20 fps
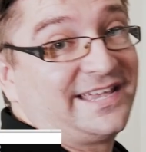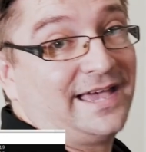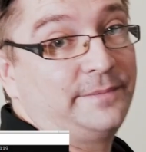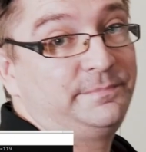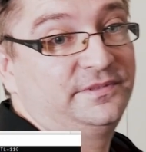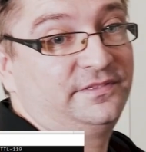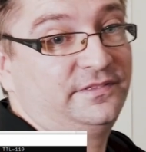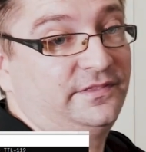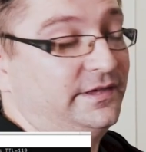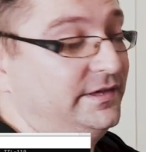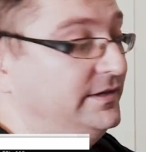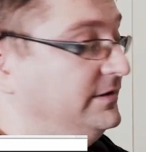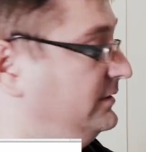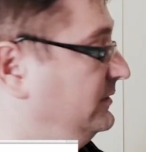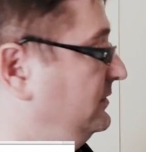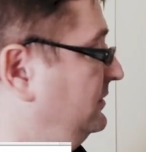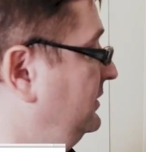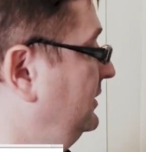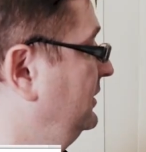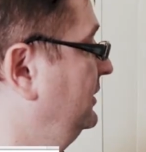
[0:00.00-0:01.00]
just happened there?
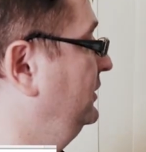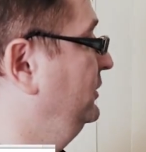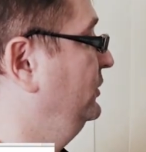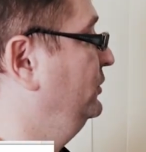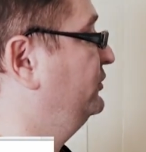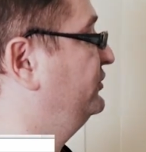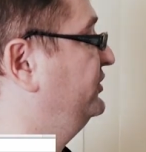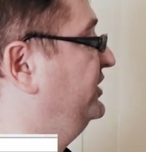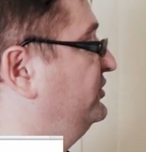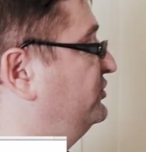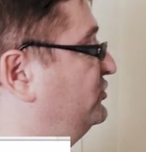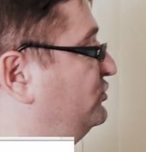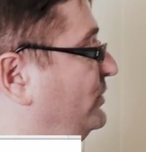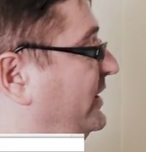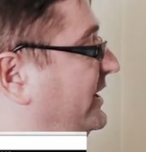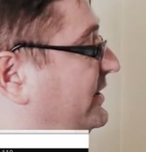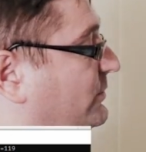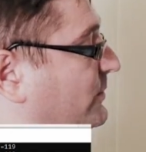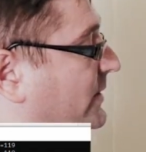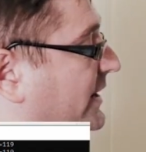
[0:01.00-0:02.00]
You'll see
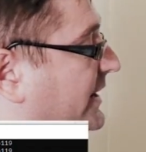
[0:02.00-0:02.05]
straight